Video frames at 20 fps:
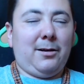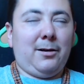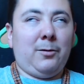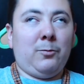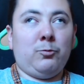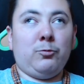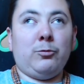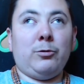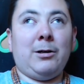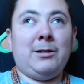
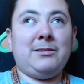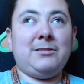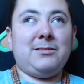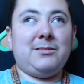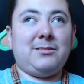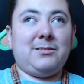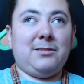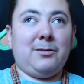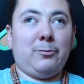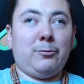
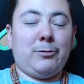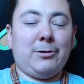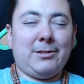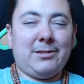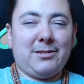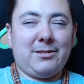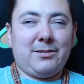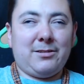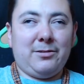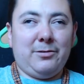wants
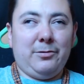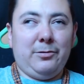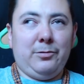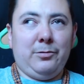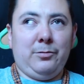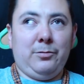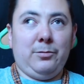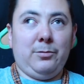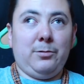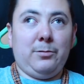
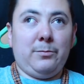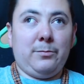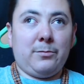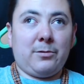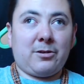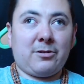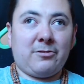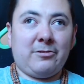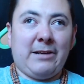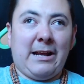to
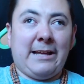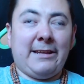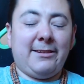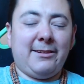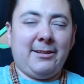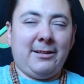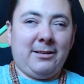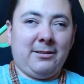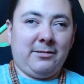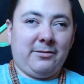create
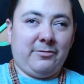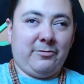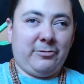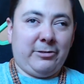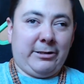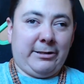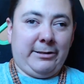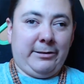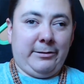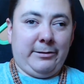things for
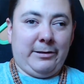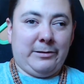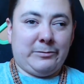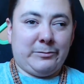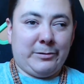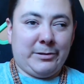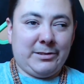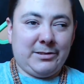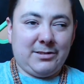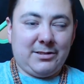you. It
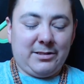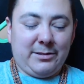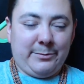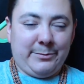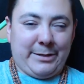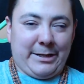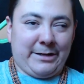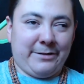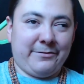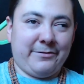wants to
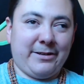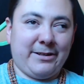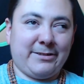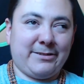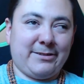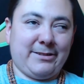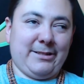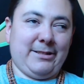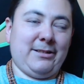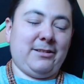
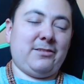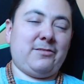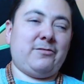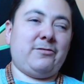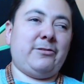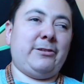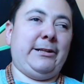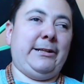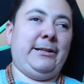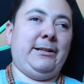manifest things
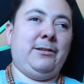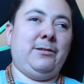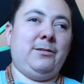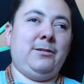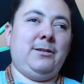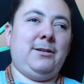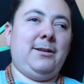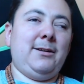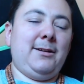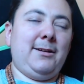for you.
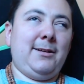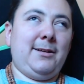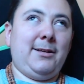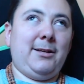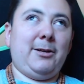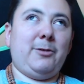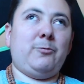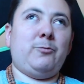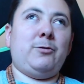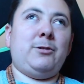
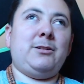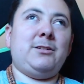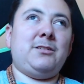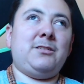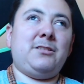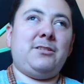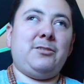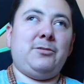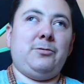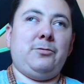It wants
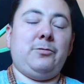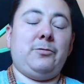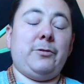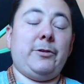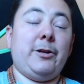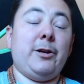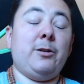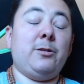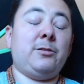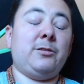to
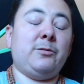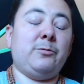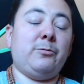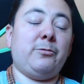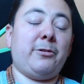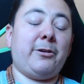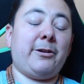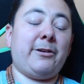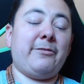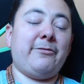go to
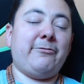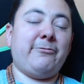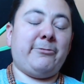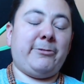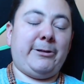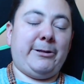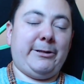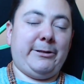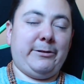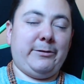work for
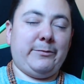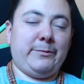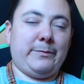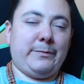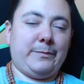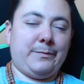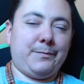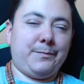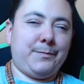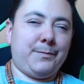you.
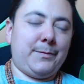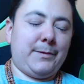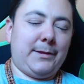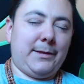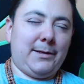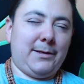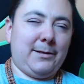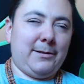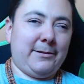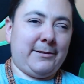
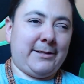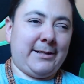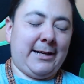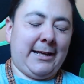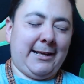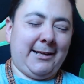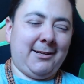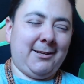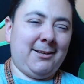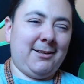
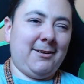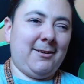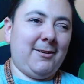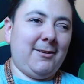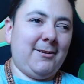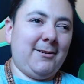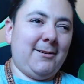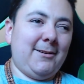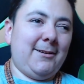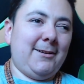Okay?
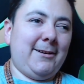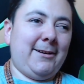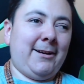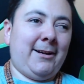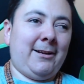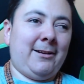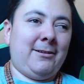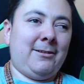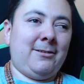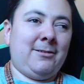
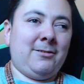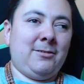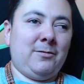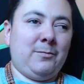And